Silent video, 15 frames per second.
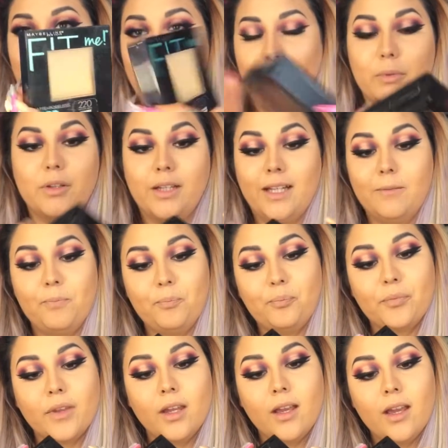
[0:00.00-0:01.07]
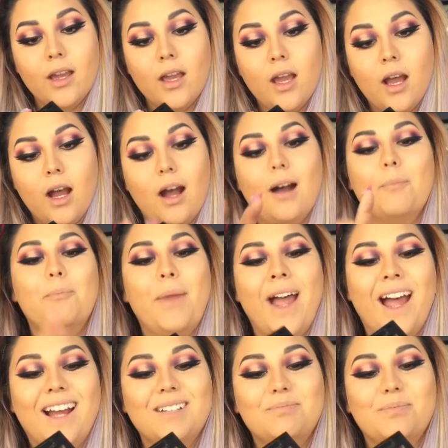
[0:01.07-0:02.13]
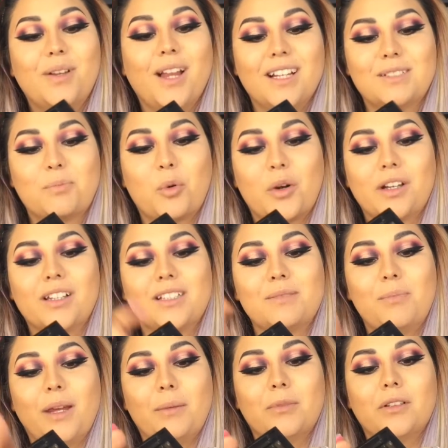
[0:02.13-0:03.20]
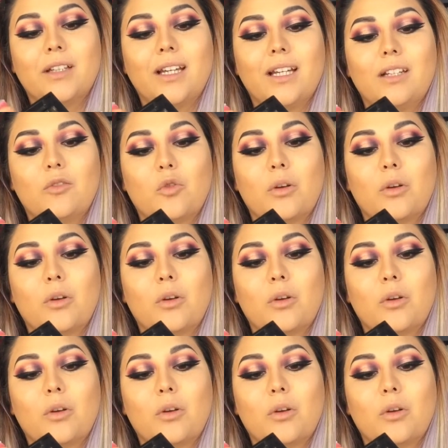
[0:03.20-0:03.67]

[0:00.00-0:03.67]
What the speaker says: Maybelline. Matte plus poreless Maybelline,